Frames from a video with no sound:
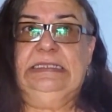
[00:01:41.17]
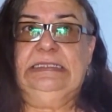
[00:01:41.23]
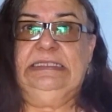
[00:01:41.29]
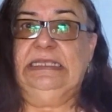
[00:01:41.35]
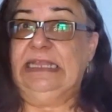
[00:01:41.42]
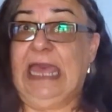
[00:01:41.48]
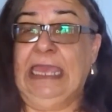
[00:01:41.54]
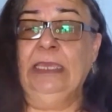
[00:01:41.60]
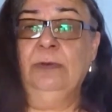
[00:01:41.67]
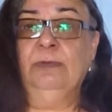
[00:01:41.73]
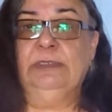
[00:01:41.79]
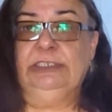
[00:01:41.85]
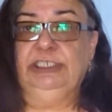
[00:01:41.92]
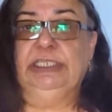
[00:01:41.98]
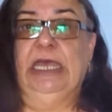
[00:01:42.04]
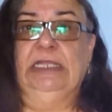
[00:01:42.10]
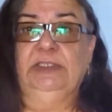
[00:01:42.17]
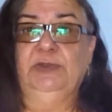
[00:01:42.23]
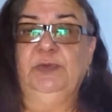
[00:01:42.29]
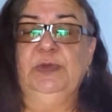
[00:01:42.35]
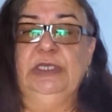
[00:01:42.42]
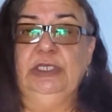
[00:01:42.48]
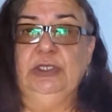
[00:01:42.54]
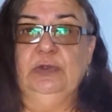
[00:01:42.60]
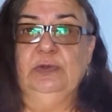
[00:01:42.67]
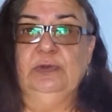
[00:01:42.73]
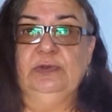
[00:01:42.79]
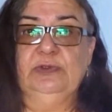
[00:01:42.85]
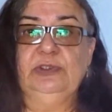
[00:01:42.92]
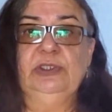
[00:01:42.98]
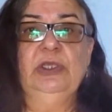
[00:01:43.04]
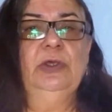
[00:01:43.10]
the language that we
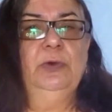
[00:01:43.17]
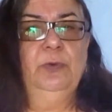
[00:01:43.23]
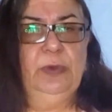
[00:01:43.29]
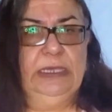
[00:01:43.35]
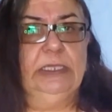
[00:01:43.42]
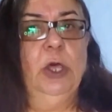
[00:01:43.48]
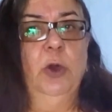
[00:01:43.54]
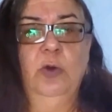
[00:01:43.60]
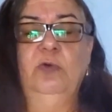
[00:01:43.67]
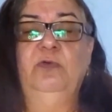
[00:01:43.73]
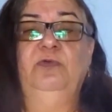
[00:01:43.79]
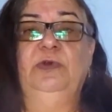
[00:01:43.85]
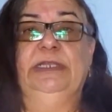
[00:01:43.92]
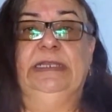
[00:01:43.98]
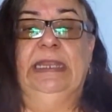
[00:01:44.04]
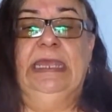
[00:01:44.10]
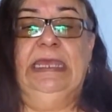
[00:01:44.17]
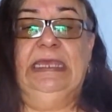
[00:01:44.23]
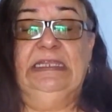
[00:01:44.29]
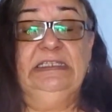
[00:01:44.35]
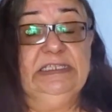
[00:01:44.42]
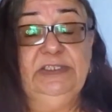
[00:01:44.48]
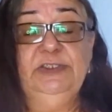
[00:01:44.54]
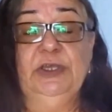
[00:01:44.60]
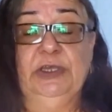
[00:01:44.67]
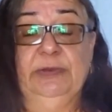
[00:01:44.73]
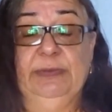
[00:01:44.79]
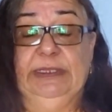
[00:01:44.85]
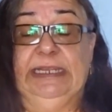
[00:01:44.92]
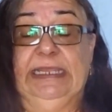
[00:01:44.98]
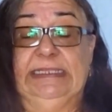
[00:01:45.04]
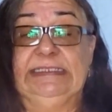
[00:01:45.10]
use will often
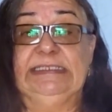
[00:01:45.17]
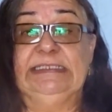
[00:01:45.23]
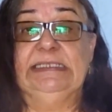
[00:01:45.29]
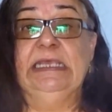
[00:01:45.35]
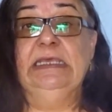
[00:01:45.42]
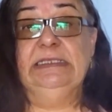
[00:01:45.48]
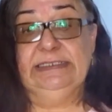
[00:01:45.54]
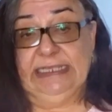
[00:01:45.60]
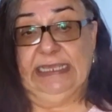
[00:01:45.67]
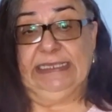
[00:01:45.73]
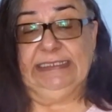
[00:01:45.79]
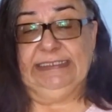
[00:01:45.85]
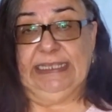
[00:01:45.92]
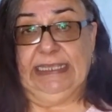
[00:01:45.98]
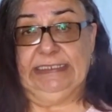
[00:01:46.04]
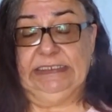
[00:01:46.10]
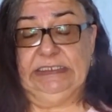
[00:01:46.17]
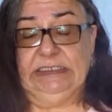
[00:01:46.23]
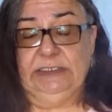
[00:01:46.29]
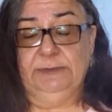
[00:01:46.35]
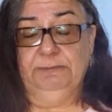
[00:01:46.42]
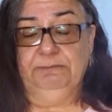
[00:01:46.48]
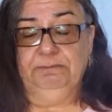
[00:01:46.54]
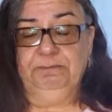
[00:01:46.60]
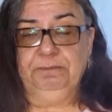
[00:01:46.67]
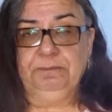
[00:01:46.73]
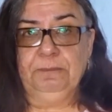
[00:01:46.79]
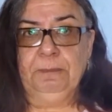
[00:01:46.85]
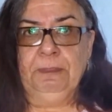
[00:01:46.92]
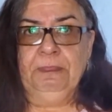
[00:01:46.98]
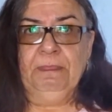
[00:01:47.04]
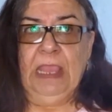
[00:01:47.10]
determine its success.
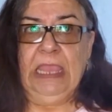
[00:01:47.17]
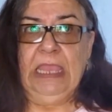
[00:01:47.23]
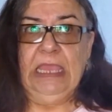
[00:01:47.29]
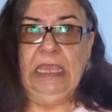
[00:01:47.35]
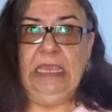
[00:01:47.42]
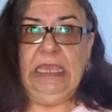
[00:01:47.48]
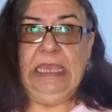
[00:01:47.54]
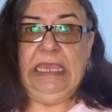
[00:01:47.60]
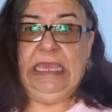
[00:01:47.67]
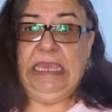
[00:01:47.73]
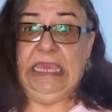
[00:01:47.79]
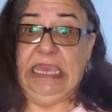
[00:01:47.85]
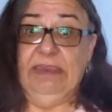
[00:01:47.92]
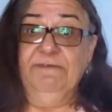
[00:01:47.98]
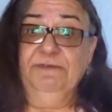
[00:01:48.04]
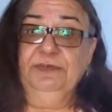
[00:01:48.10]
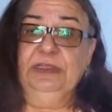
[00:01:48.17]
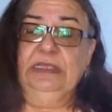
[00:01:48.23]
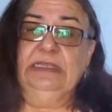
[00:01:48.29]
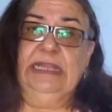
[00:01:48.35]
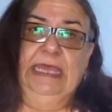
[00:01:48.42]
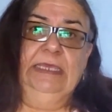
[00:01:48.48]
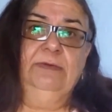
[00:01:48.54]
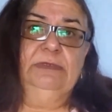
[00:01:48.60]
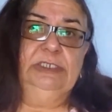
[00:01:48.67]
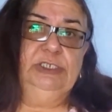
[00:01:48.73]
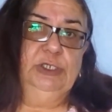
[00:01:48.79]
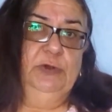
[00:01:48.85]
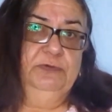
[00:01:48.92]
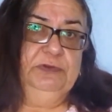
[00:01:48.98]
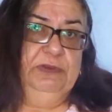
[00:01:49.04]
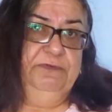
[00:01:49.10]
If the language
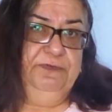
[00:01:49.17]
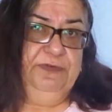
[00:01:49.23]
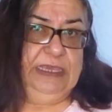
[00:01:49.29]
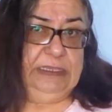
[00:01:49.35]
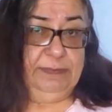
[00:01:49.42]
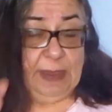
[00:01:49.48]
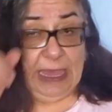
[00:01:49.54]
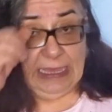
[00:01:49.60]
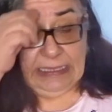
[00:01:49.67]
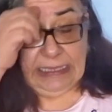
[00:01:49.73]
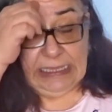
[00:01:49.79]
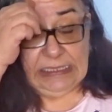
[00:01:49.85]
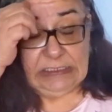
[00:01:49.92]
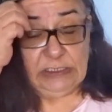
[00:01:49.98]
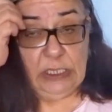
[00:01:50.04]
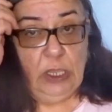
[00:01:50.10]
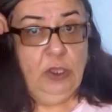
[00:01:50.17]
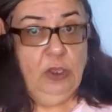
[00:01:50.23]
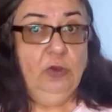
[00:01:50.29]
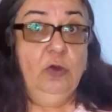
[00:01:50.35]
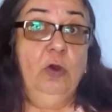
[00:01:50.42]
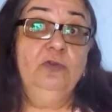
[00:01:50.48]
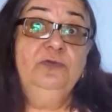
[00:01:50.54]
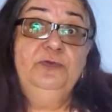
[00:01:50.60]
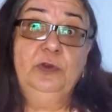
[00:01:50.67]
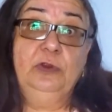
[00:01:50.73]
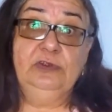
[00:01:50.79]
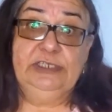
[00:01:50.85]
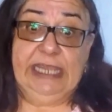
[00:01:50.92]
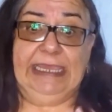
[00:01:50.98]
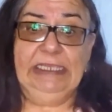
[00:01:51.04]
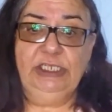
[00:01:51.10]
of the feedback is
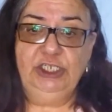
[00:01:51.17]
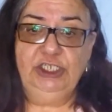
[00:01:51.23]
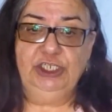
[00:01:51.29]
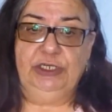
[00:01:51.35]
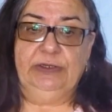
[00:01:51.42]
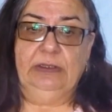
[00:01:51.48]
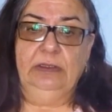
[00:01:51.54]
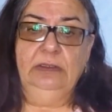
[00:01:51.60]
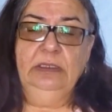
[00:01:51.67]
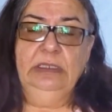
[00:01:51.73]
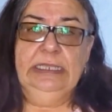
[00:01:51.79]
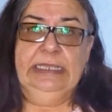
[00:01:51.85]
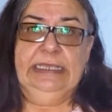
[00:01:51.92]
confrontational,